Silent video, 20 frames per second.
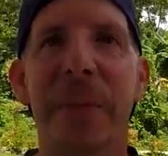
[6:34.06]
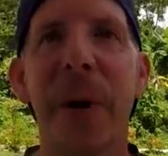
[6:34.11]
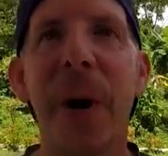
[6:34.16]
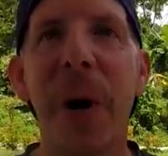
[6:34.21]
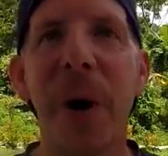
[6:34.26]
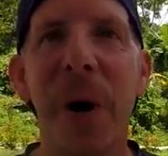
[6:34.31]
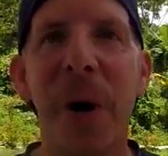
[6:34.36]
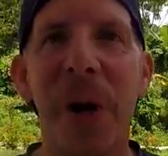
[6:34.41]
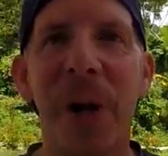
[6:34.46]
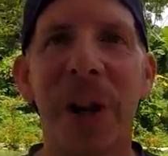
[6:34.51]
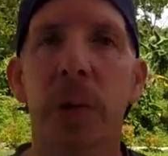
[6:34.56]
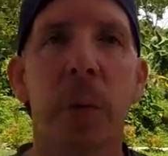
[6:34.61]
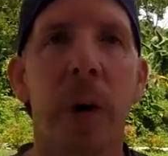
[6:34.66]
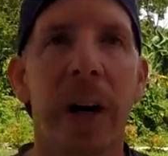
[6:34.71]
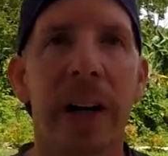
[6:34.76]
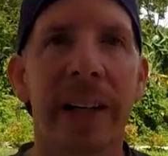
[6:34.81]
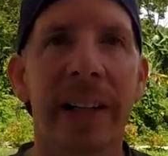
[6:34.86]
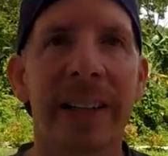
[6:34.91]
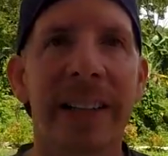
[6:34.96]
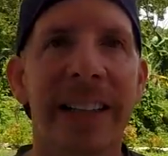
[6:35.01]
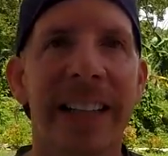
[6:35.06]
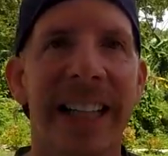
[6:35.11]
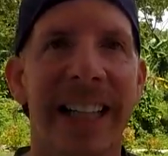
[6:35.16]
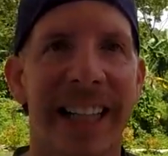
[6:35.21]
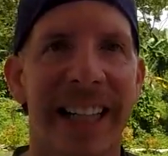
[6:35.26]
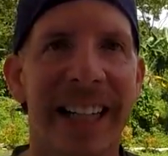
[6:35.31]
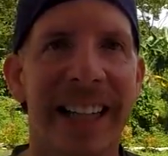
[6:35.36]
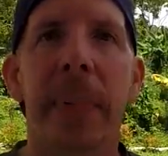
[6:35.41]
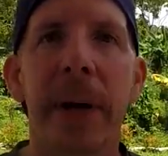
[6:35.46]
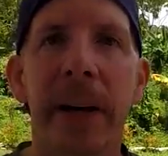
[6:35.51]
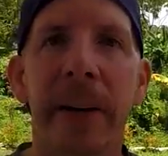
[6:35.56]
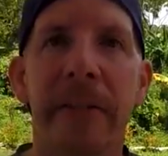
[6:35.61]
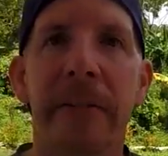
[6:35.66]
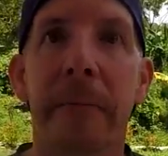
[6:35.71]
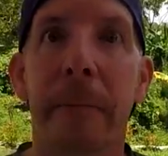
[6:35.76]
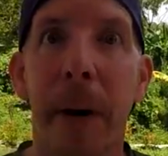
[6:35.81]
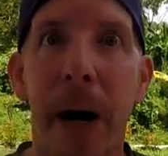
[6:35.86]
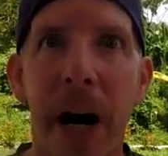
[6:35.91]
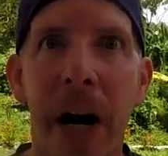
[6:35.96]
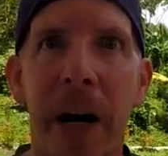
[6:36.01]
Paul, Swanen, Kenneth,
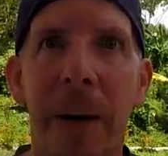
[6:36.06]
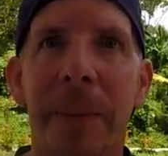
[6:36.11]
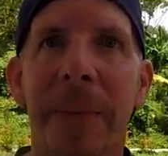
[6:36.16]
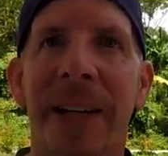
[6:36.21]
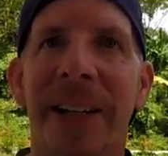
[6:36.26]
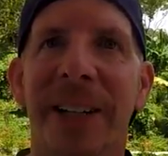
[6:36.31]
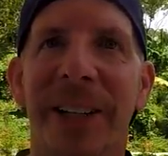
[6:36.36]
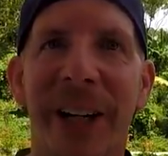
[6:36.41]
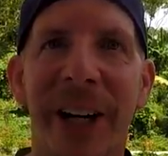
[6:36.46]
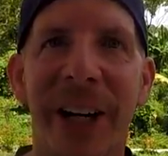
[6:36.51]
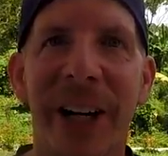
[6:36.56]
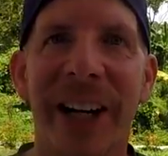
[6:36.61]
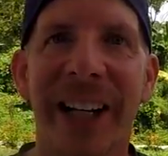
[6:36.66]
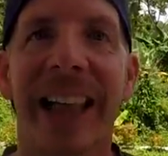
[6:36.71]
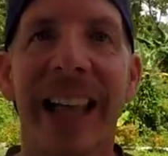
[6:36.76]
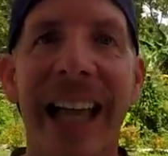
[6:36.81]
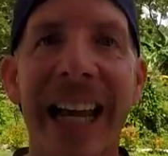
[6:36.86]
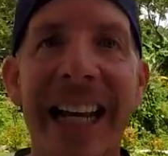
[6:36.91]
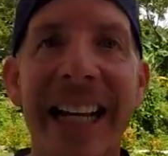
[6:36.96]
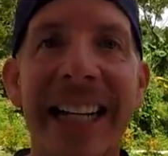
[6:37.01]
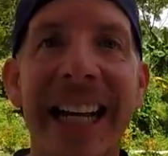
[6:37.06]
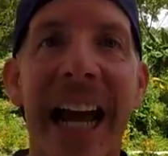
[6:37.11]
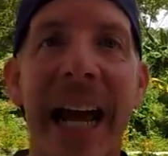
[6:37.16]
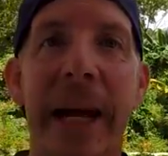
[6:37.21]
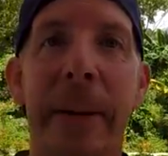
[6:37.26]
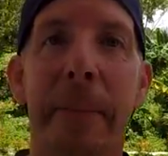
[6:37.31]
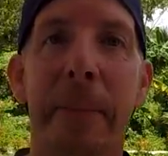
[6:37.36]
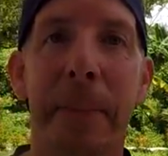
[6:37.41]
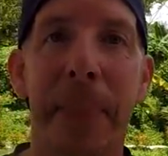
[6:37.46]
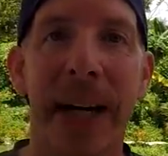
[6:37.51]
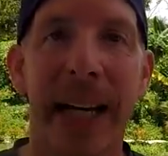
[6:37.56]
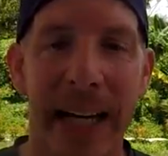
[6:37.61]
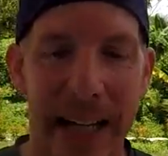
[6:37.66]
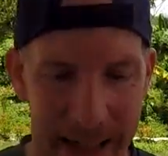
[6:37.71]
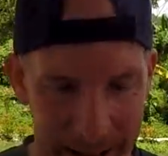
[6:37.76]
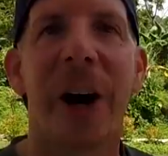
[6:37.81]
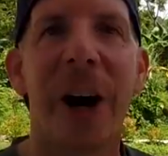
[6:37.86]
Biff, Bob, Don, Lane, and Ben,